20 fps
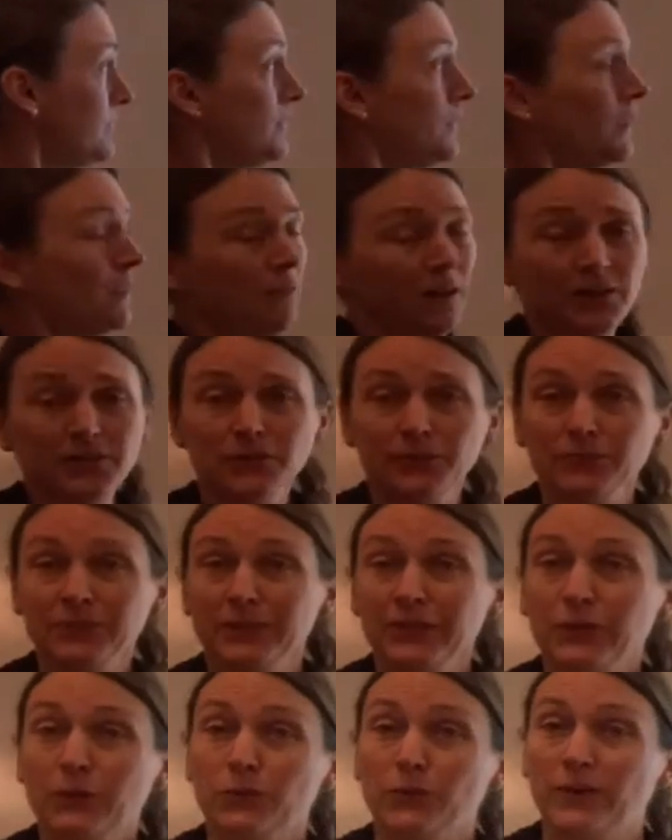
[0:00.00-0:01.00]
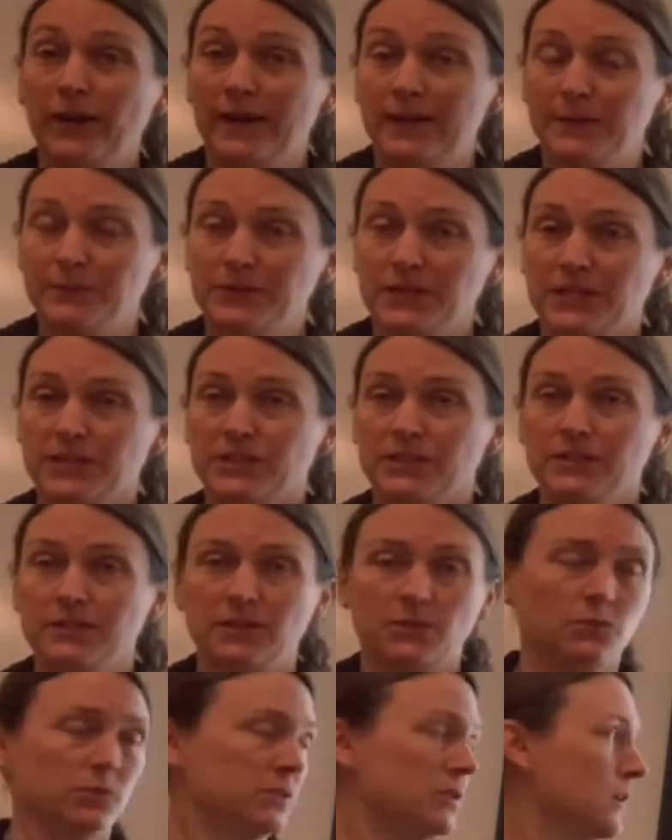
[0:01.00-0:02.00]
lots of really cool adaptations that
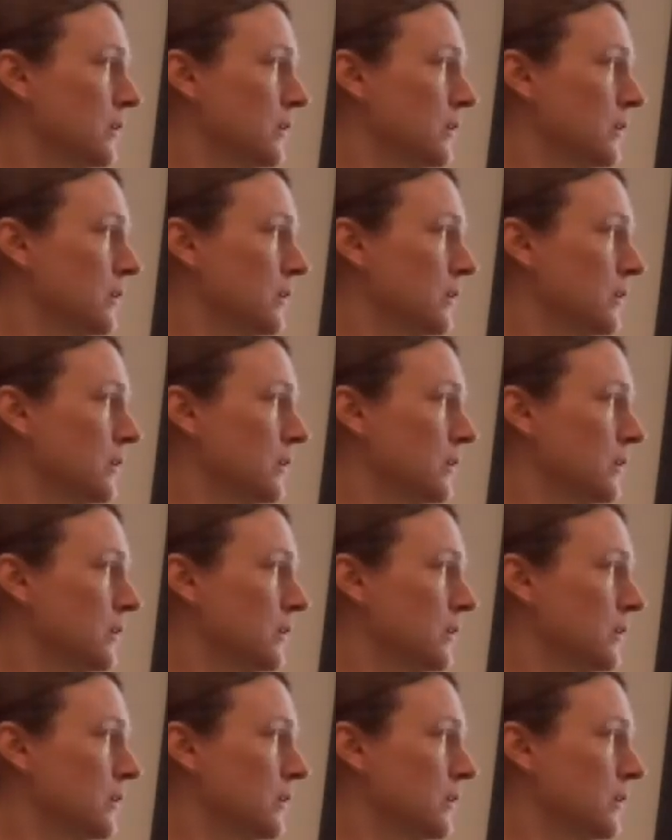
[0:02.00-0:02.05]
we'll talk